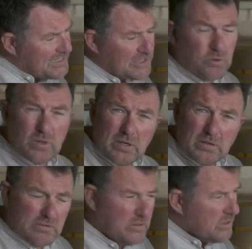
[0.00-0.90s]
score,
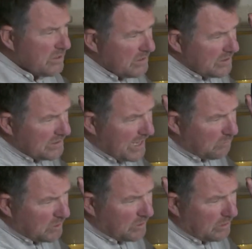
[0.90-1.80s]

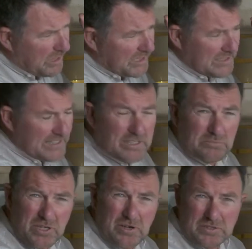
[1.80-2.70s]
that will automatically
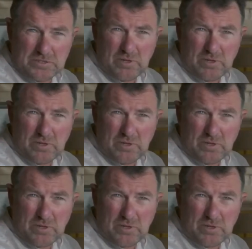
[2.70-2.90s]
come down as